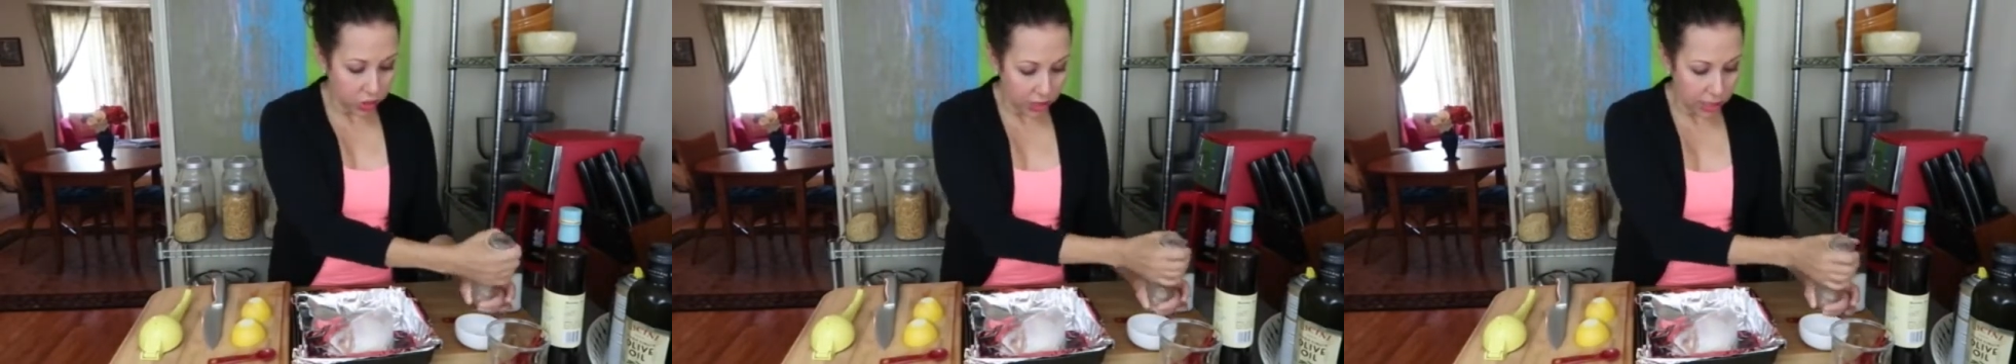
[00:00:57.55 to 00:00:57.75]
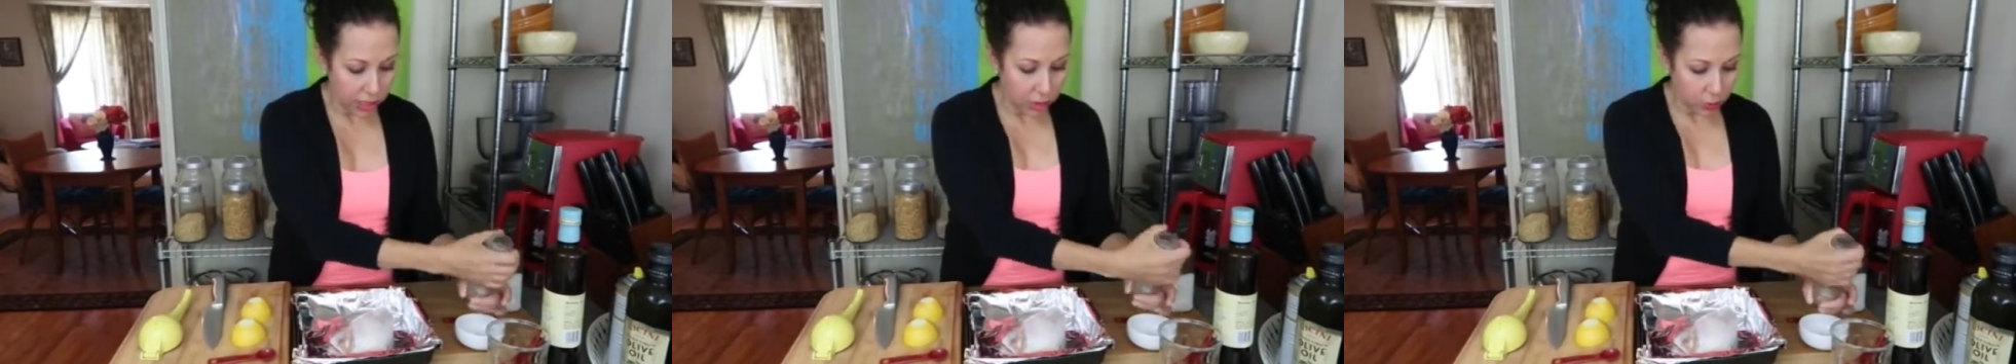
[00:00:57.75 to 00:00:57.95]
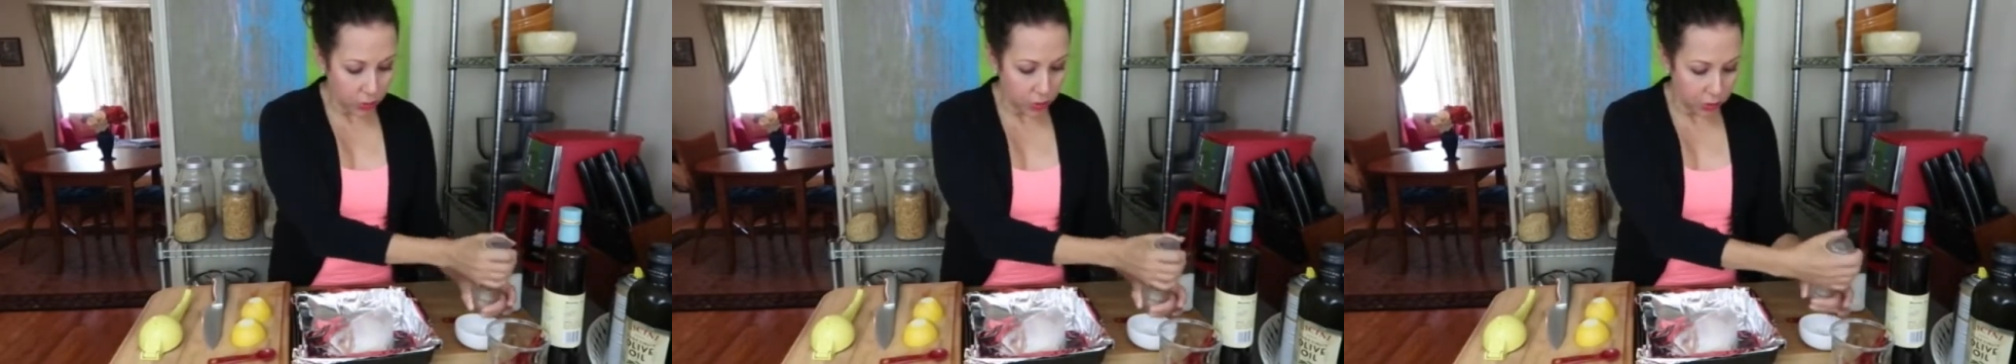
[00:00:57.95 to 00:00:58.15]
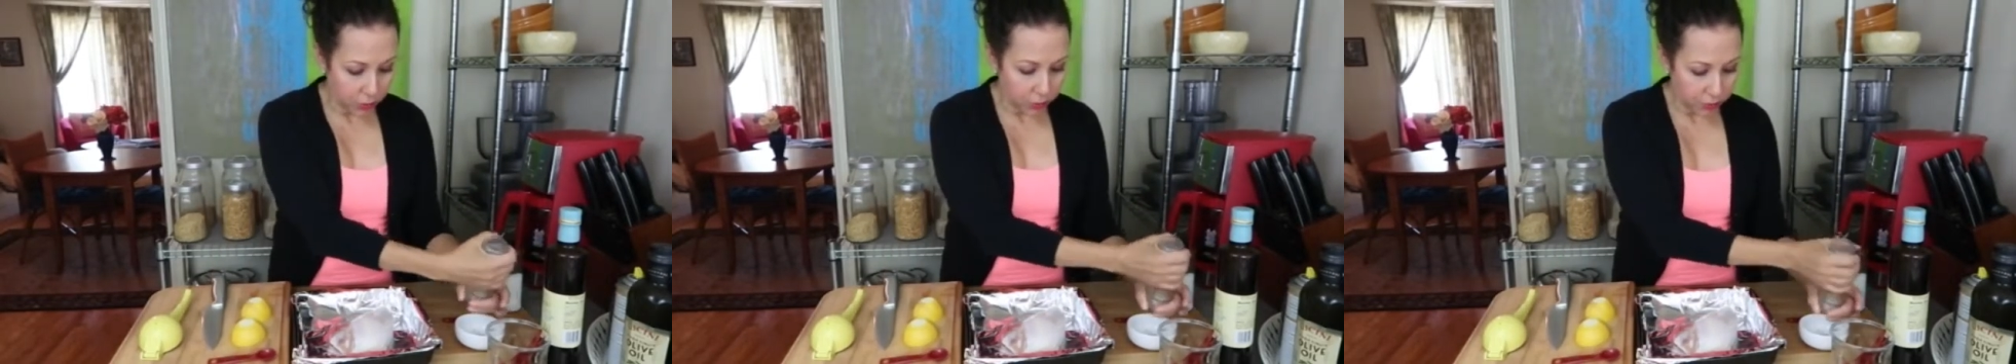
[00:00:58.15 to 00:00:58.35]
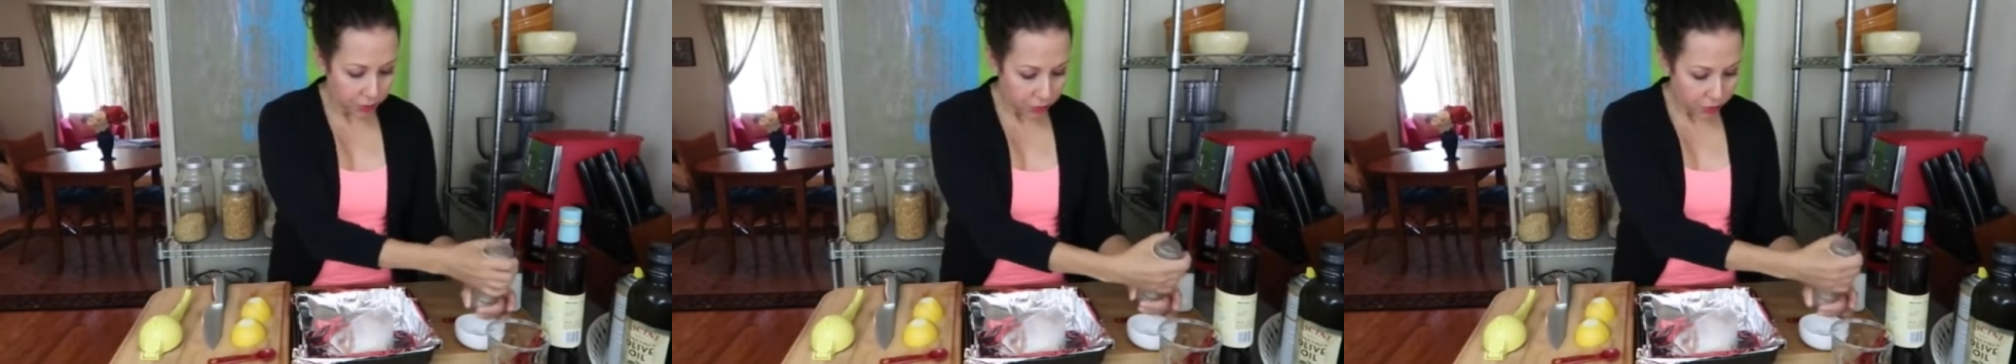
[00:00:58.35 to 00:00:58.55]

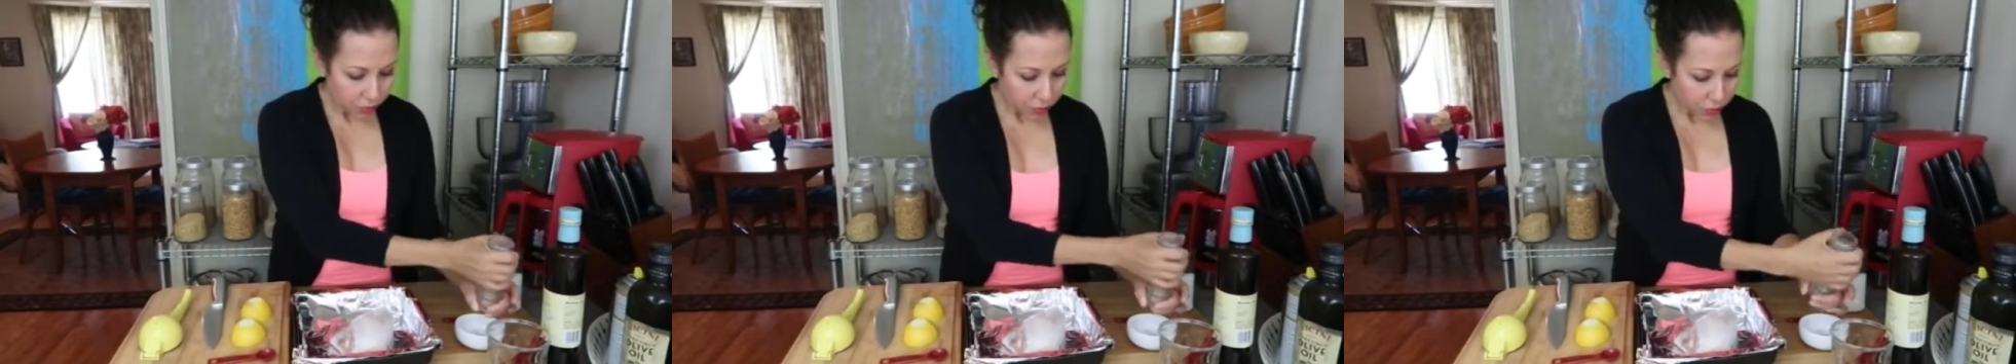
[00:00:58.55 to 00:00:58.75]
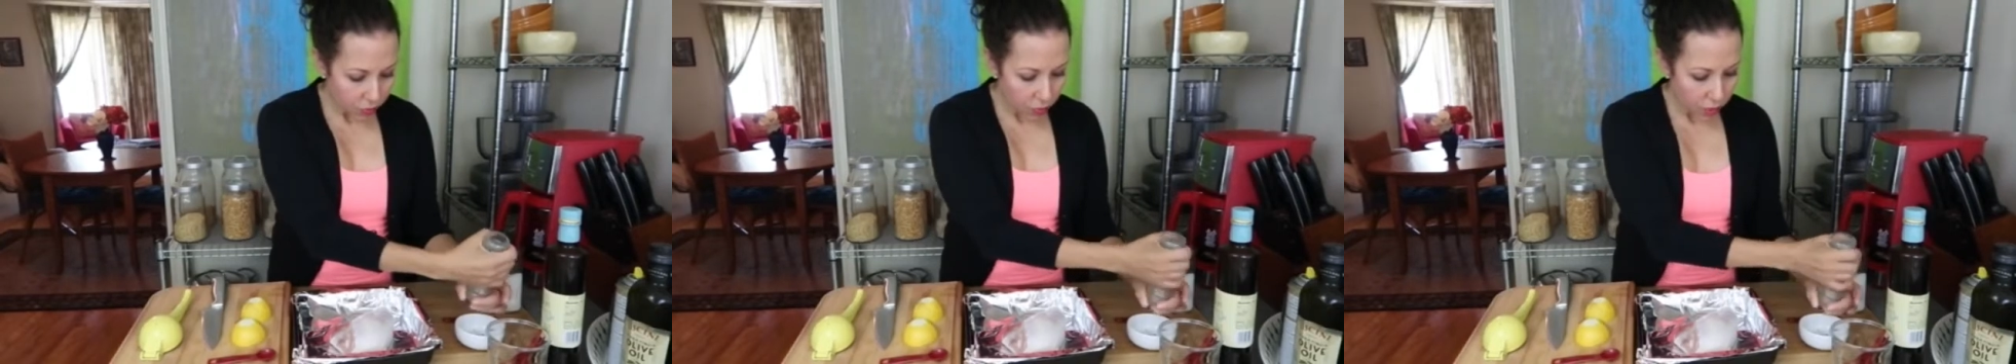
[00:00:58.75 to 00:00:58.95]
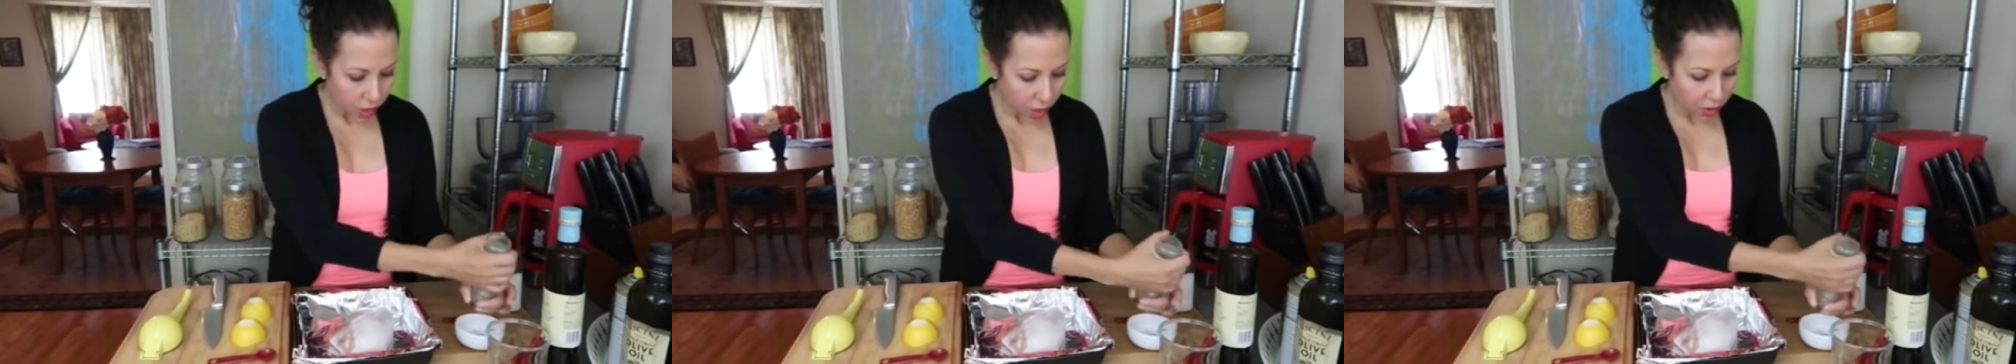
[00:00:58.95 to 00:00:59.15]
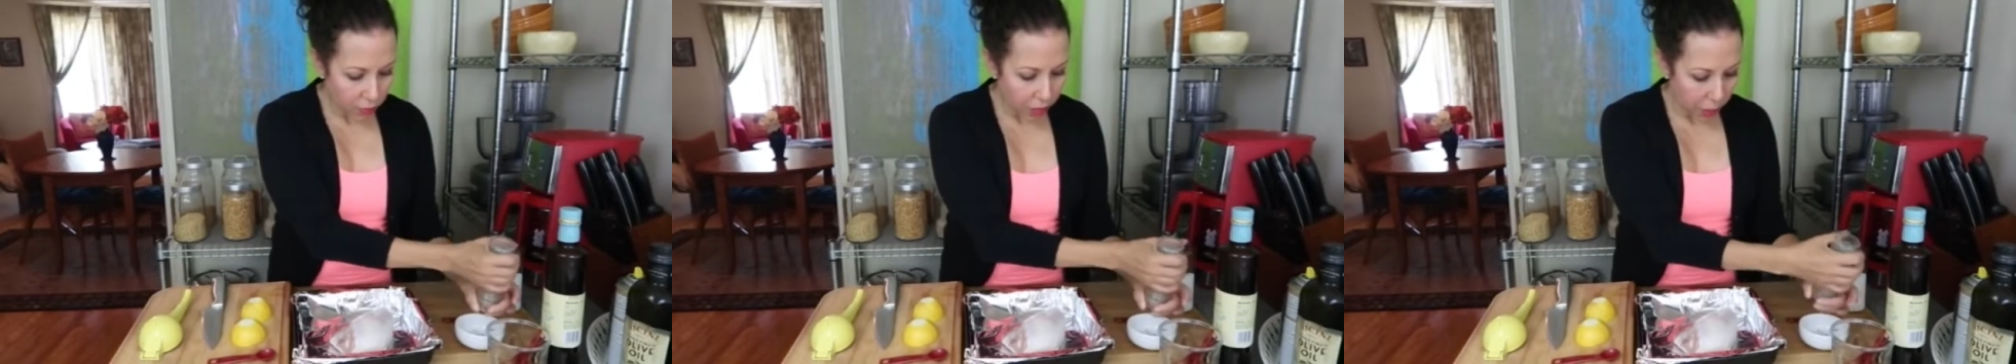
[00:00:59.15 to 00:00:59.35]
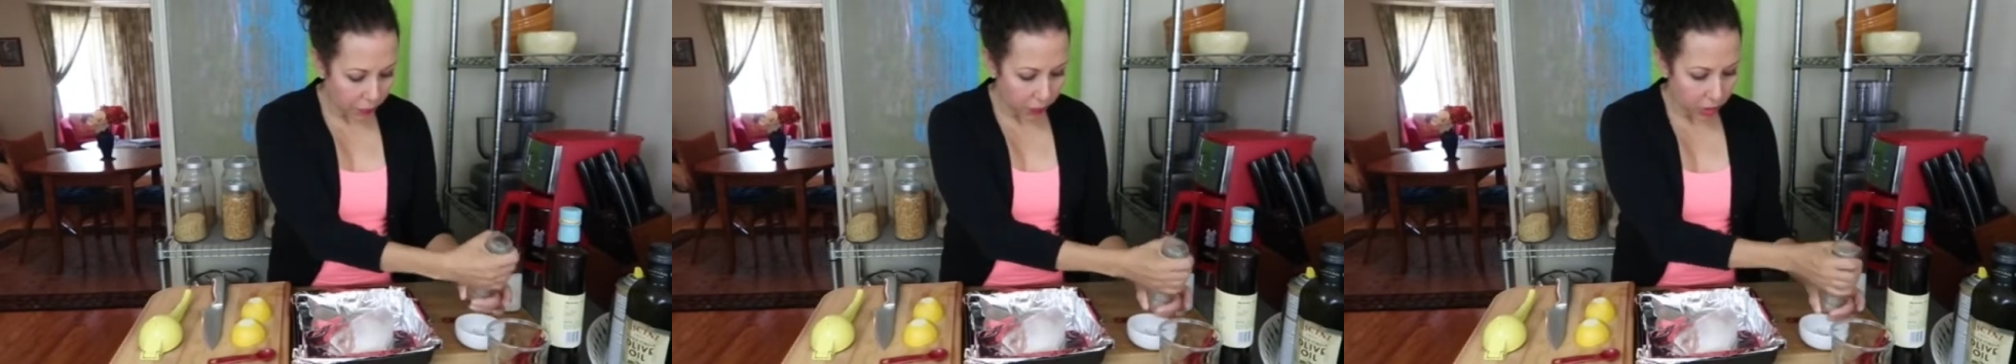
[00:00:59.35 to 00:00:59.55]
teaspoon of
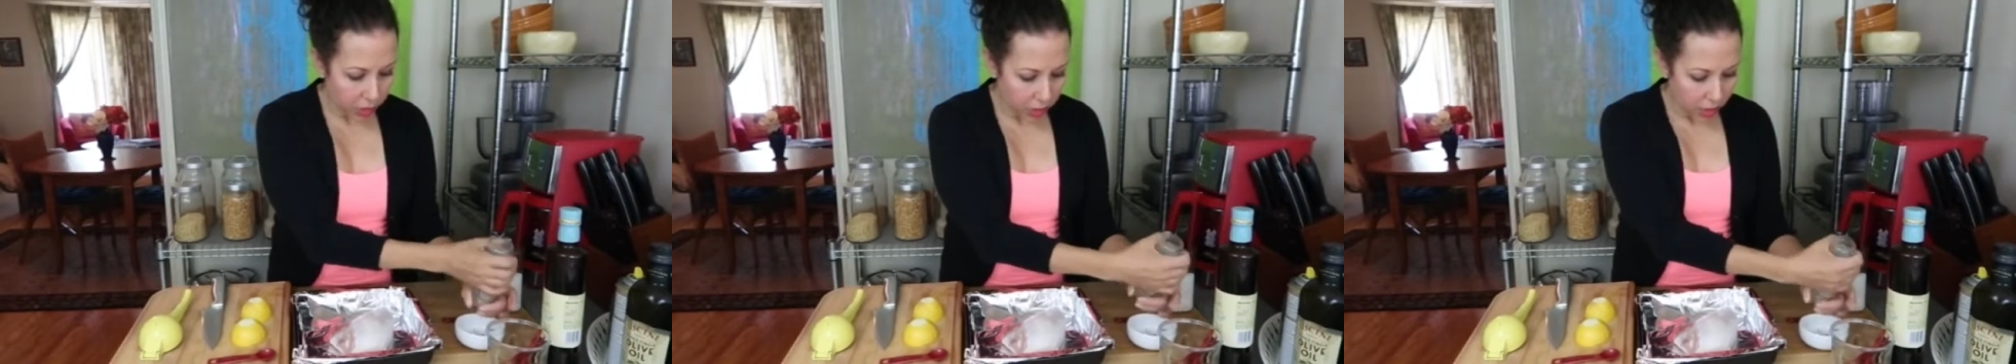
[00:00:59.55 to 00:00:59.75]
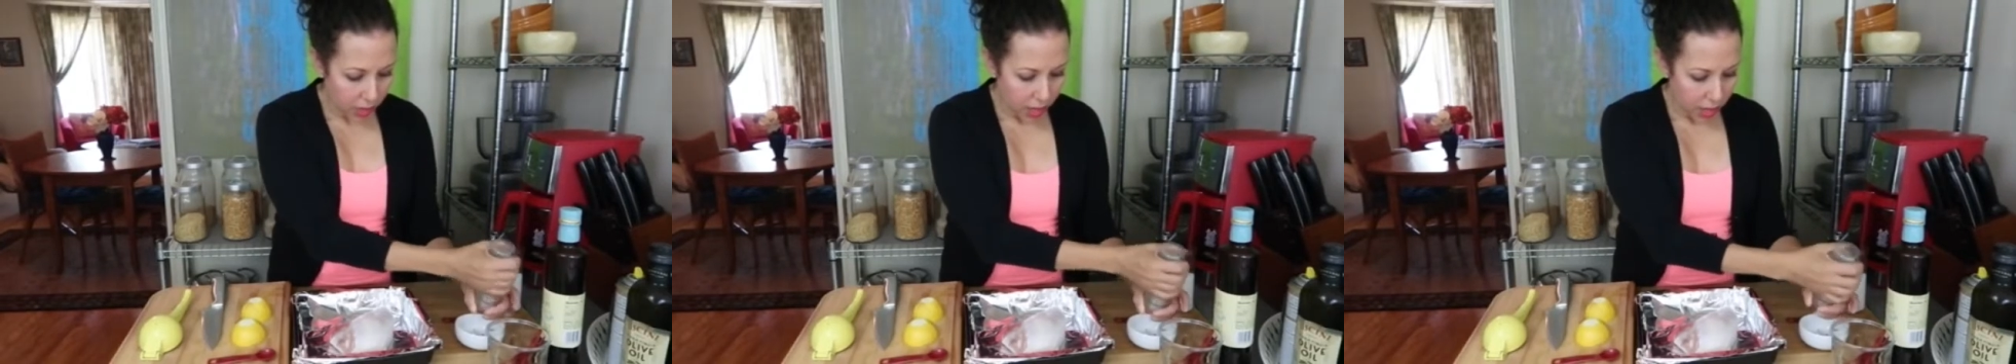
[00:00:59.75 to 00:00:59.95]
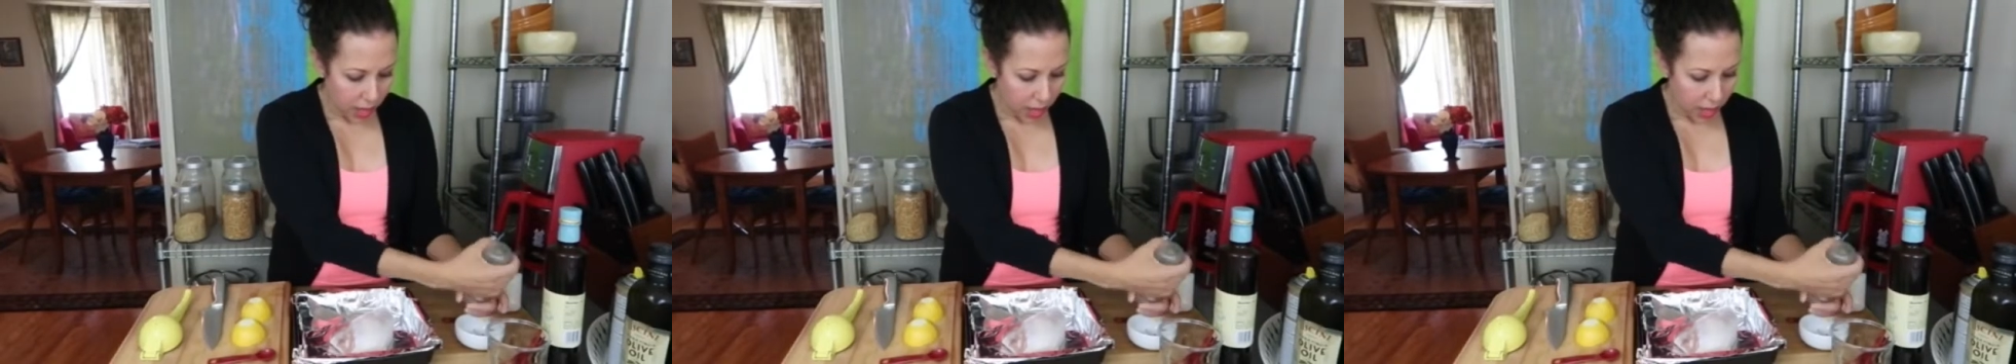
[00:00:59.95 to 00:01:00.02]
pepper.